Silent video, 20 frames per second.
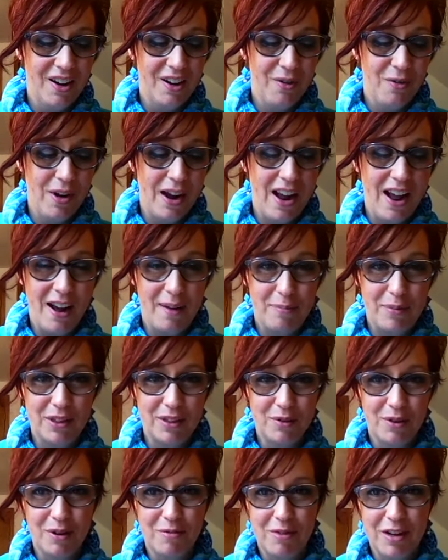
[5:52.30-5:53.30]
what
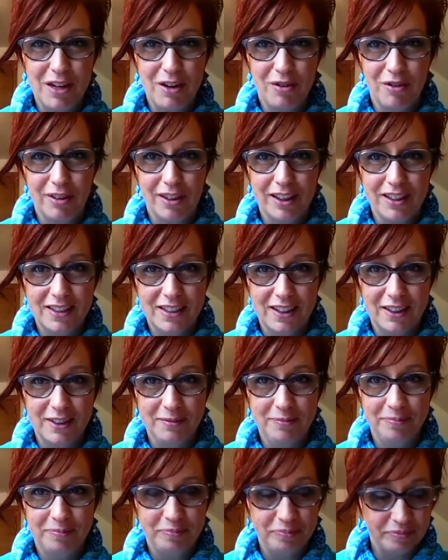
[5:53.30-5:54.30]
happens when we don't
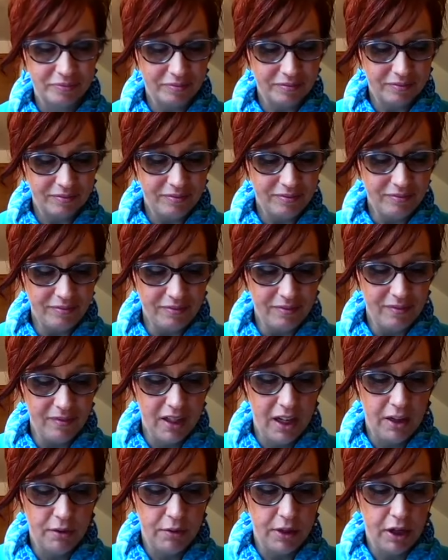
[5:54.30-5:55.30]
listen
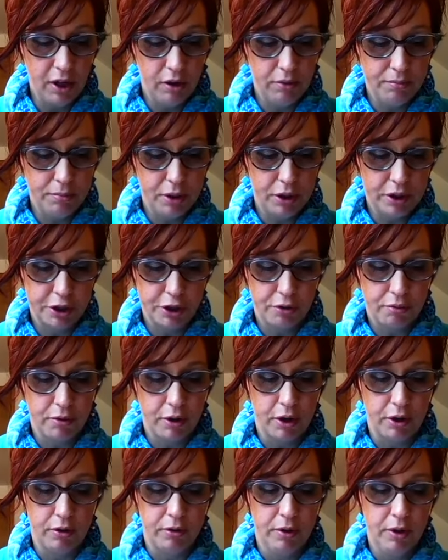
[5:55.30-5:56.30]
and we don't push
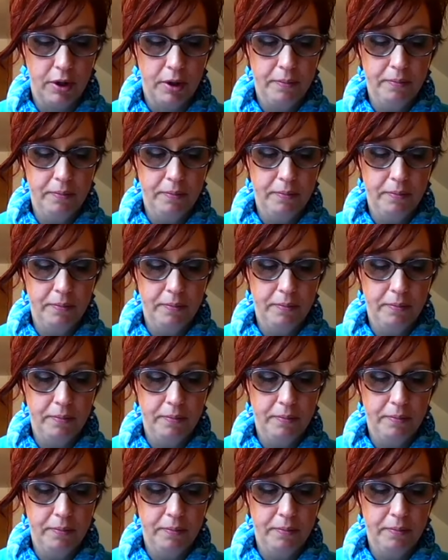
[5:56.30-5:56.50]
through